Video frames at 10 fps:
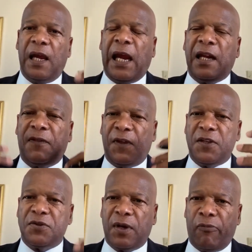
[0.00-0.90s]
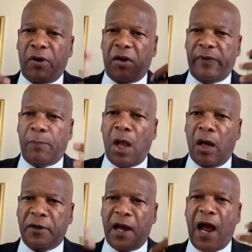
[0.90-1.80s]
anything to get rid of the
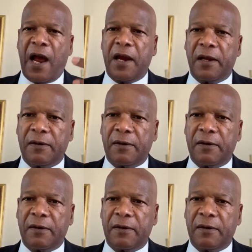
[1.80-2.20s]
blonde guy.